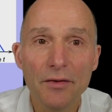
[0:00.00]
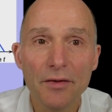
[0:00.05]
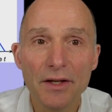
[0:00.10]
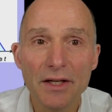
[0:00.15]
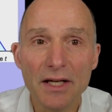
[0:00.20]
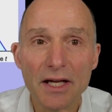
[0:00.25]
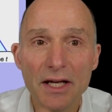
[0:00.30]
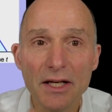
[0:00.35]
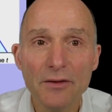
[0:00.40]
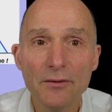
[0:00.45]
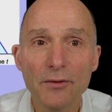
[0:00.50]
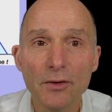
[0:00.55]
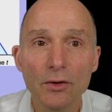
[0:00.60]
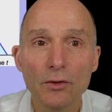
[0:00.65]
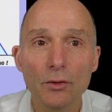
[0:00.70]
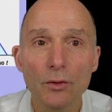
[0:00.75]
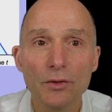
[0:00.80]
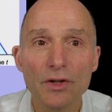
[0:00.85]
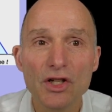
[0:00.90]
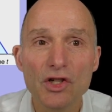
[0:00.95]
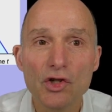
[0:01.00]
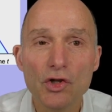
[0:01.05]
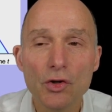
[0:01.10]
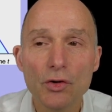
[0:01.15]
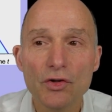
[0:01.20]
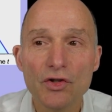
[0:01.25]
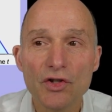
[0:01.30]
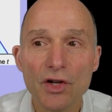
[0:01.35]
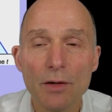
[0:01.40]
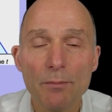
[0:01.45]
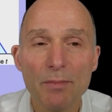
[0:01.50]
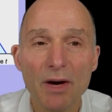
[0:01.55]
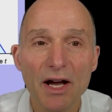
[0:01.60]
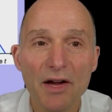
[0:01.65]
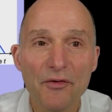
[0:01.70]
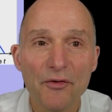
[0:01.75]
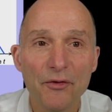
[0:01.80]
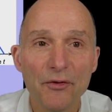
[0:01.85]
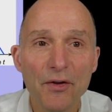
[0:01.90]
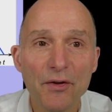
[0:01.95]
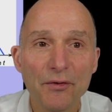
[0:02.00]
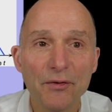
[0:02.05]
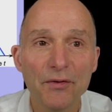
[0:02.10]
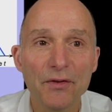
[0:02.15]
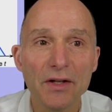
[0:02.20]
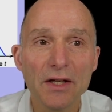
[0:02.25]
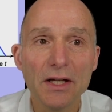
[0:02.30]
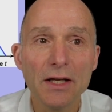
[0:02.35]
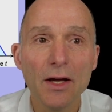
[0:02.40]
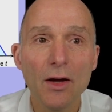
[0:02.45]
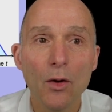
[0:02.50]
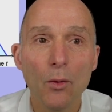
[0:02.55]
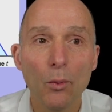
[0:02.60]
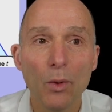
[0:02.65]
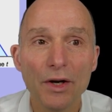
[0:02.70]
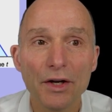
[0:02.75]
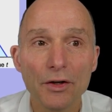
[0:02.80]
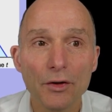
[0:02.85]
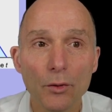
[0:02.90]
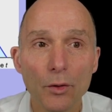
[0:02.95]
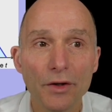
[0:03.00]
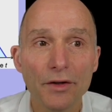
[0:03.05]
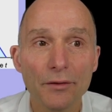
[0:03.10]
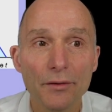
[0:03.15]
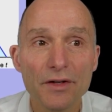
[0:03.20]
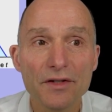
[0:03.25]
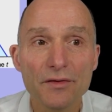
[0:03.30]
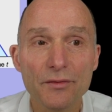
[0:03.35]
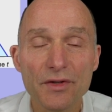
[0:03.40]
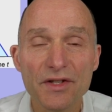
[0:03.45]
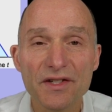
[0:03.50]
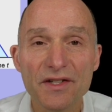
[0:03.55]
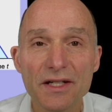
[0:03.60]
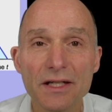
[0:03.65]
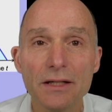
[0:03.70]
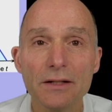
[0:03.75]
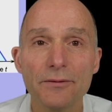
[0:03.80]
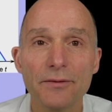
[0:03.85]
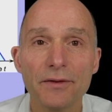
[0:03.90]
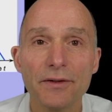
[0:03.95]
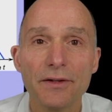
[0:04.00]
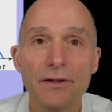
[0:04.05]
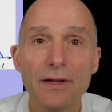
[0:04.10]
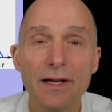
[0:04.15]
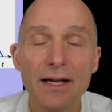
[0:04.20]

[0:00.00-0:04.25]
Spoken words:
the inventory shoots up by 50 when an order is received